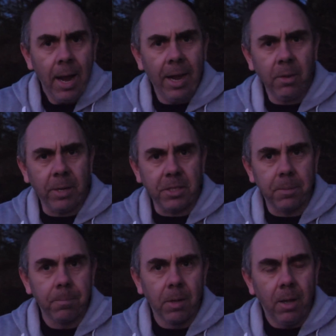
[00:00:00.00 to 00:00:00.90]
Anyways,
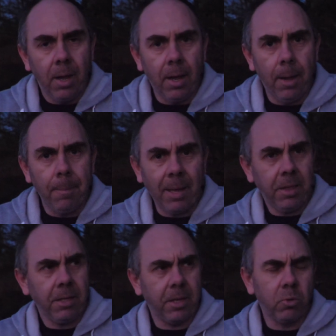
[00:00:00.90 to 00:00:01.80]
I
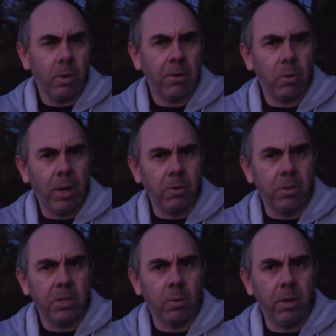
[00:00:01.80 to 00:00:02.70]
think that's all I got to add
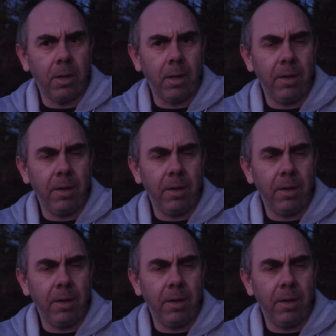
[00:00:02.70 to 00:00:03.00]
on this one.